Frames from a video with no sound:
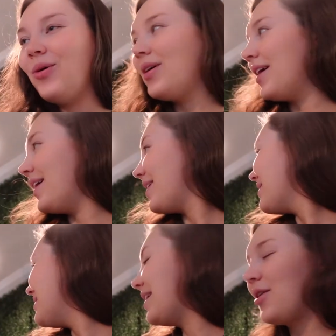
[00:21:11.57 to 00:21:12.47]
or
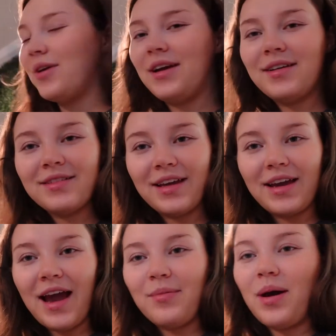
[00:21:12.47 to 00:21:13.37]
like decorate
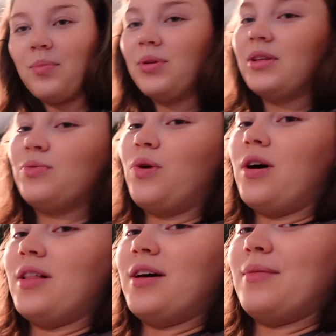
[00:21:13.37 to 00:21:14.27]
like I, I put this
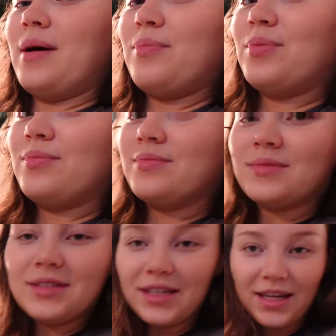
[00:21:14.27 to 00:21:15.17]
wall up I,
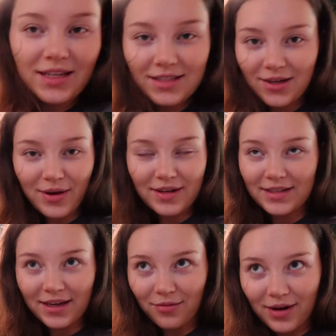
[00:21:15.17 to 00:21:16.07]
he doesn't know how to
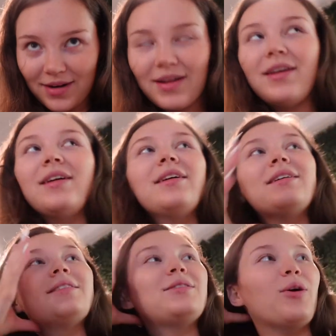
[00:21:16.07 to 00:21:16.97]
decorate
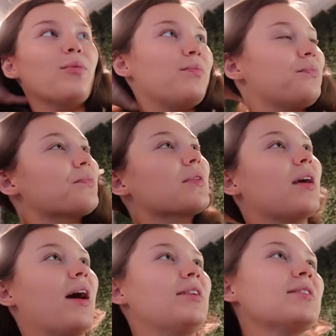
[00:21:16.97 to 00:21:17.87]
so
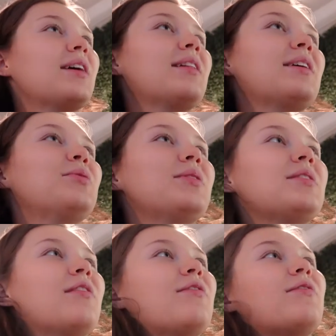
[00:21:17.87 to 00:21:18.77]
I just kind of like doing
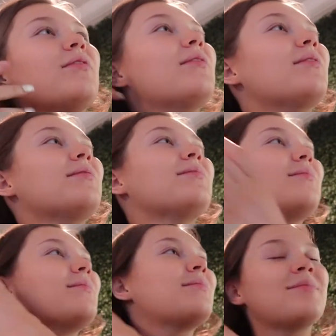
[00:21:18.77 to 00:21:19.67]
stuff
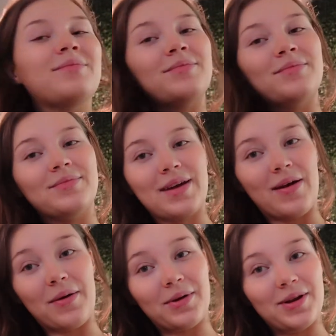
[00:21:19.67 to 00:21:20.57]

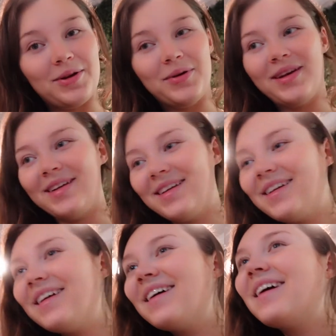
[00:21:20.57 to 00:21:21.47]
how I want to do it
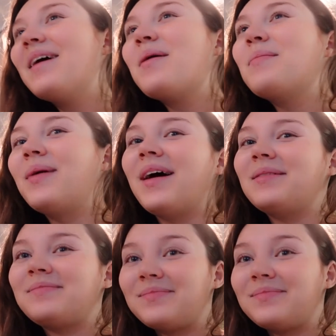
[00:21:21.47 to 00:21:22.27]
but